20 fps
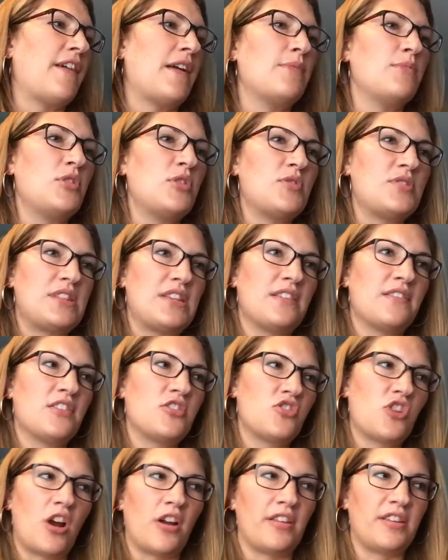I'm using the
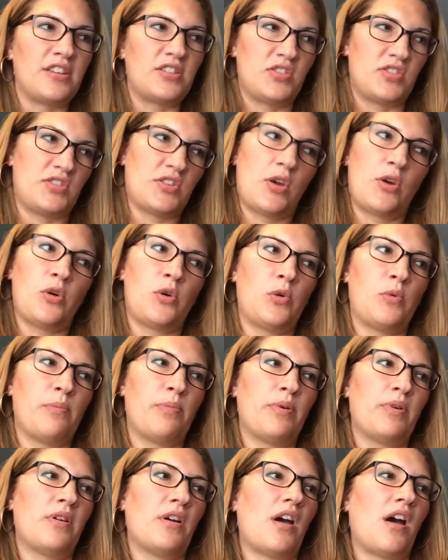Charlie's soap,
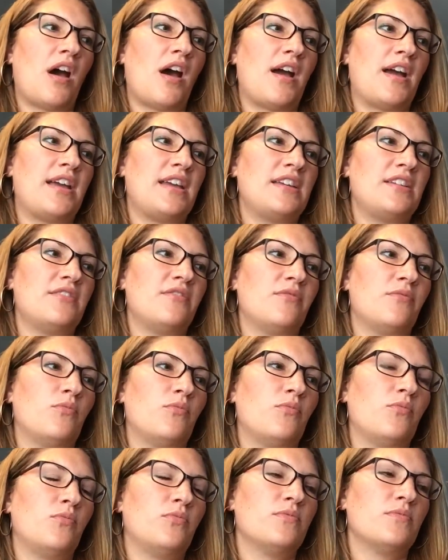I,
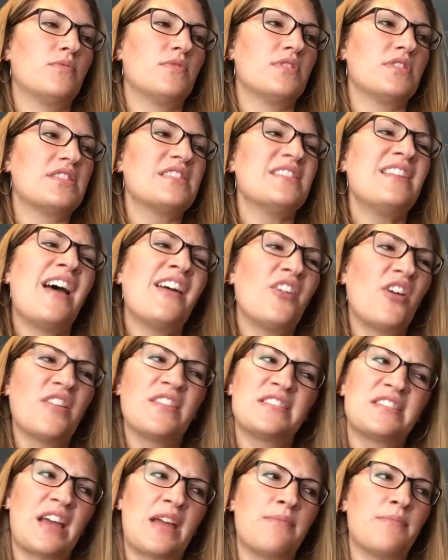not all
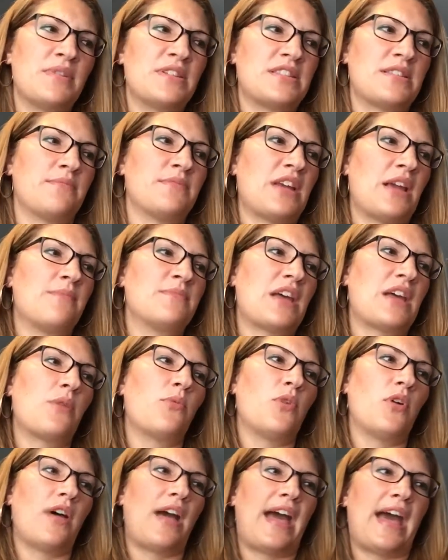the time, but sometimes I
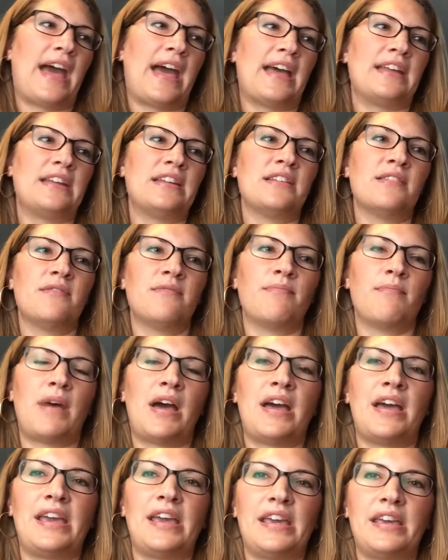will add
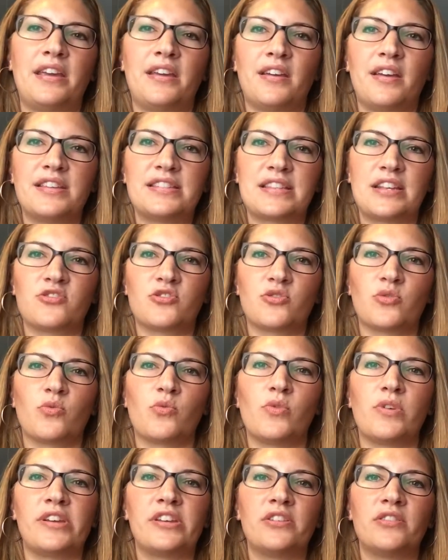my essential
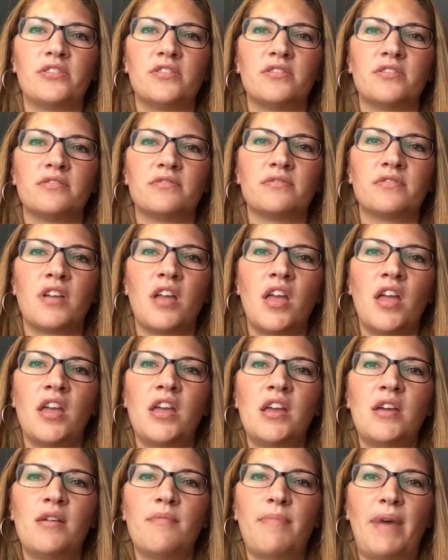oil
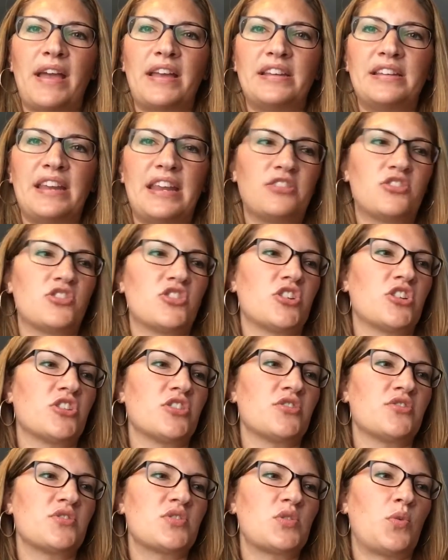by
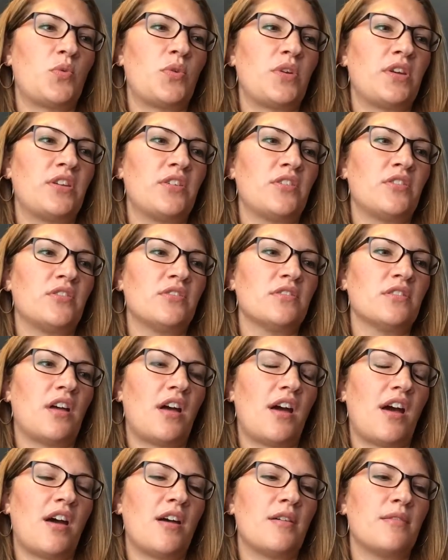Nature's Oil.
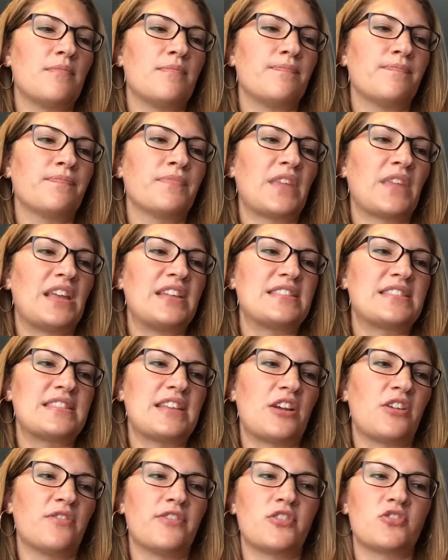Um, it's
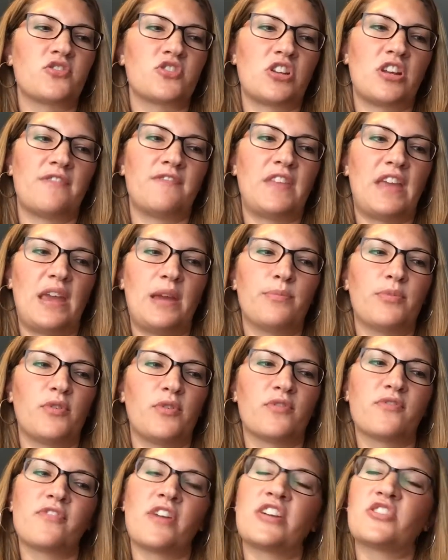their version of the
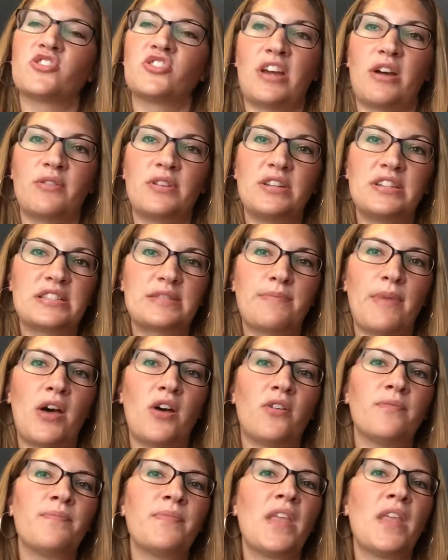April Fresh Downy
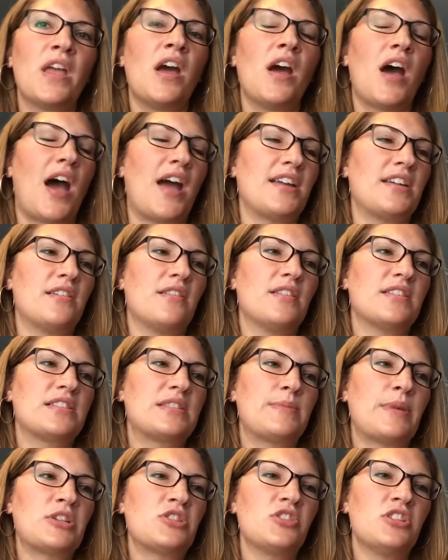Smell. I
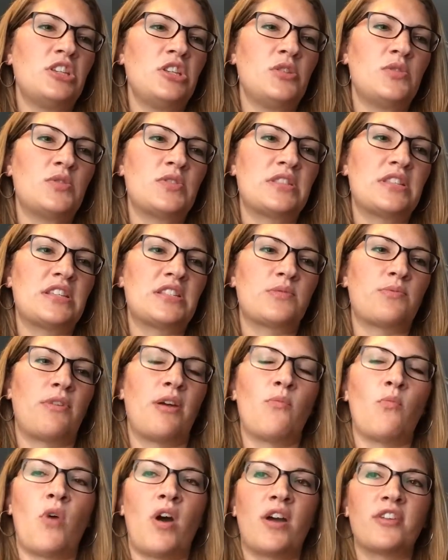especially use this when
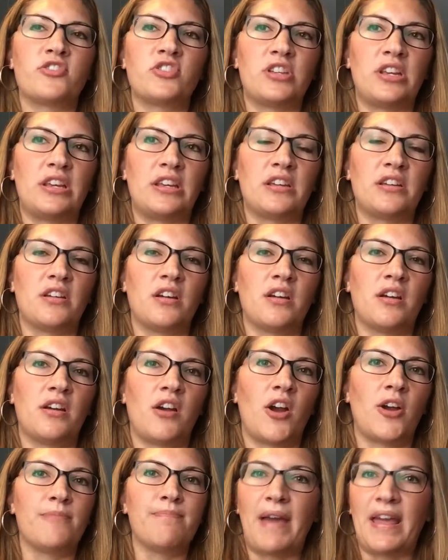I'm washing
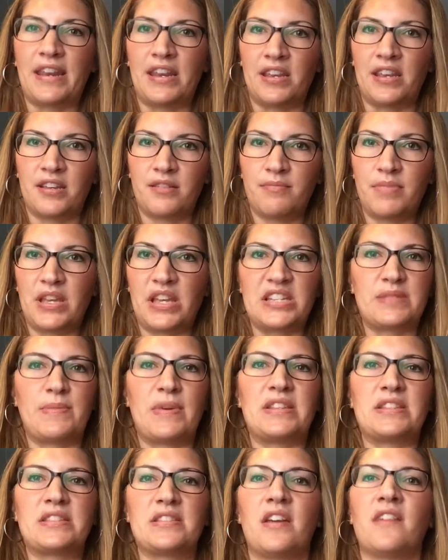our bedding because
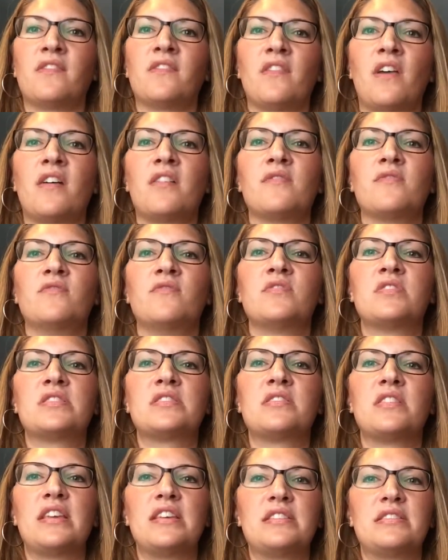my son loves
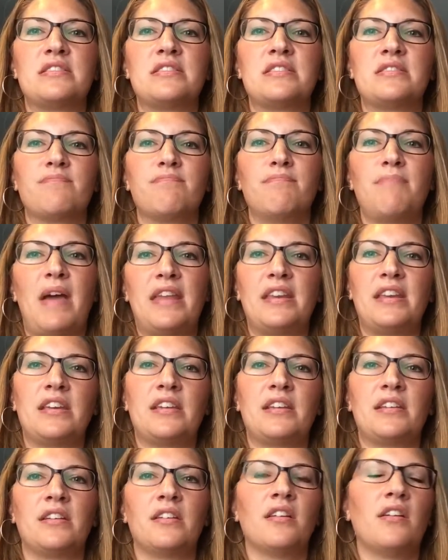his
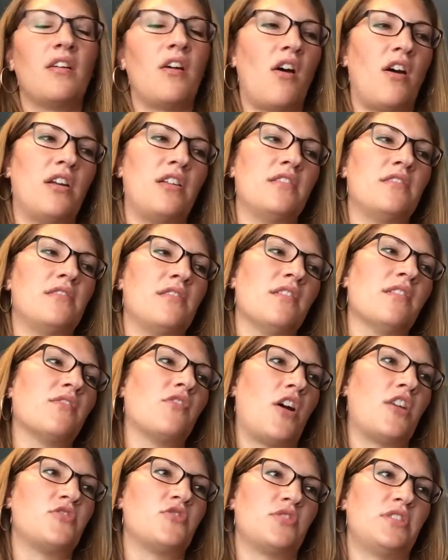bedding on
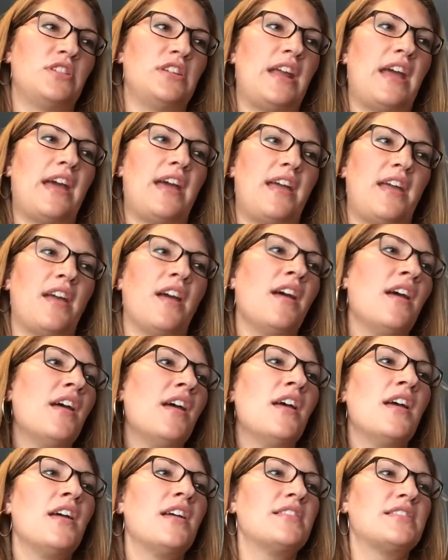laundry day
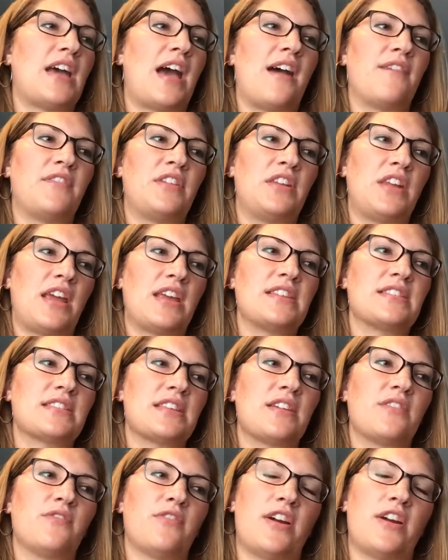to have a nice
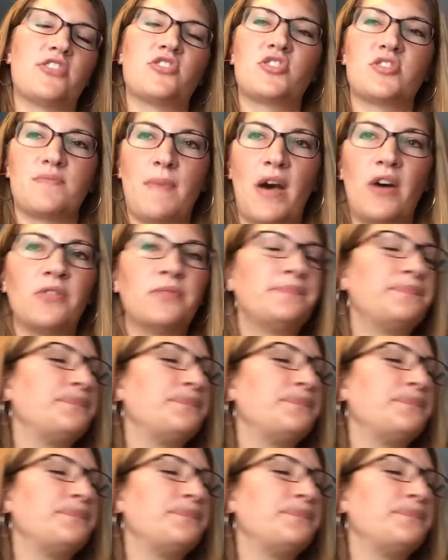like fresh smell.